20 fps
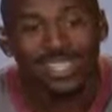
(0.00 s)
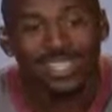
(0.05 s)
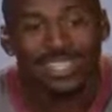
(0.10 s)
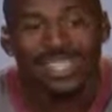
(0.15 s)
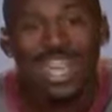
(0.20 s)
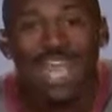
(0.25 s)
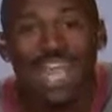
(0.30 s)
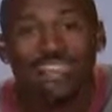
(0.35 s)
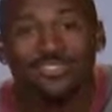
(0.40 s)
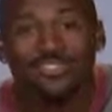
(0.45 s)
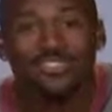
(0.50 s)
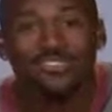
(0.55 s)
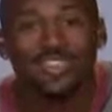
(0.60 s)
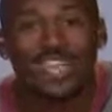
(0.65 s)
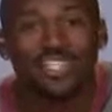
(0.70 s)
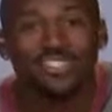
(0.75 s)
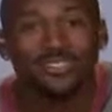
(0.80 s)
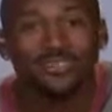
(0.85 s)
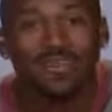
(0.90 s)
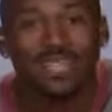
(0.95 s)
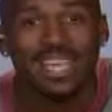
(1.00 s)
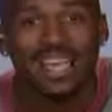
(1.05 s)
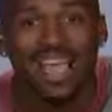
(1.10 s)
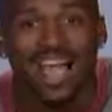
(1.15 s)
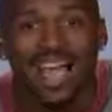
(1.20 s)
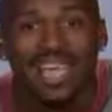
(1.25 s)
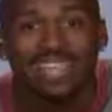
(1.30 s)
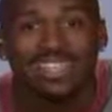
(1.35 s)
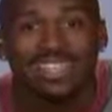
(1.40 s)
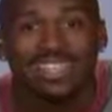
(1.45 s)
cat fetch
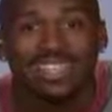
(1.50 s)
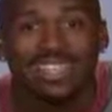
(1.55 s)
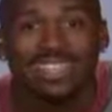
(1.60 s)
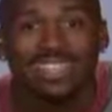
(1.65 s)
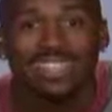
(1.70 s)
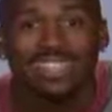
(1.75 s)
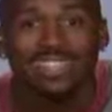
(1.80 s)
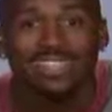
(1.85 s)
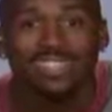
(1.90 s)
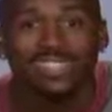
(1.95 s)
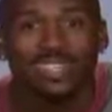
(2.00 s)
behind it and,